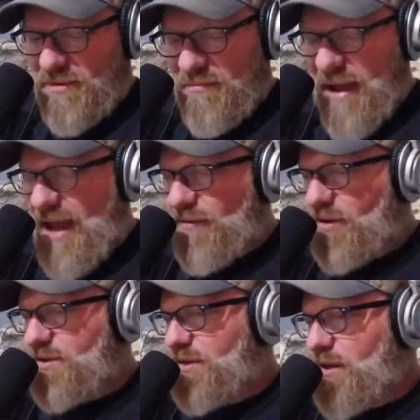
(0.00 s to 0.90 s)
But, man,
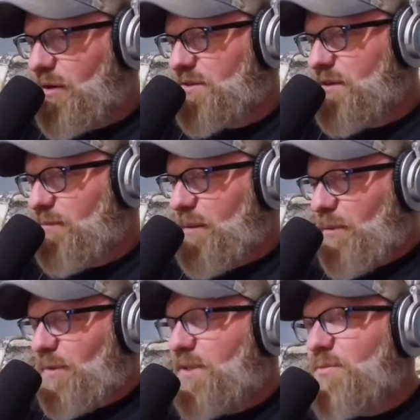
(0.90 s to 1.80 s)
there are some
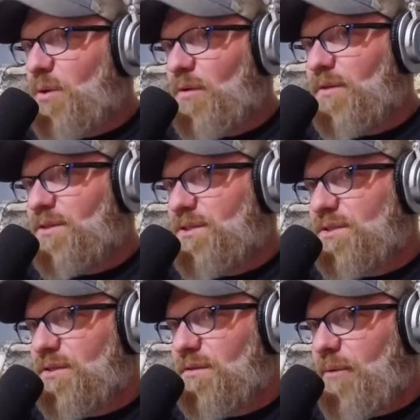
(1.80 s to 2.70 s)
people in this world that
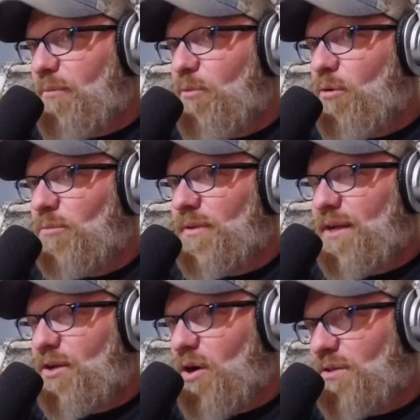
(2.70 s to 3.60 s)
they were born
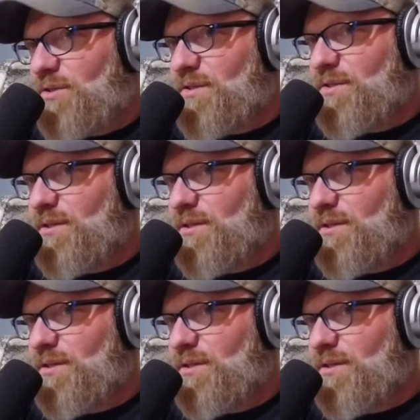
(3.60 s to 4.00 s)
without a conscience.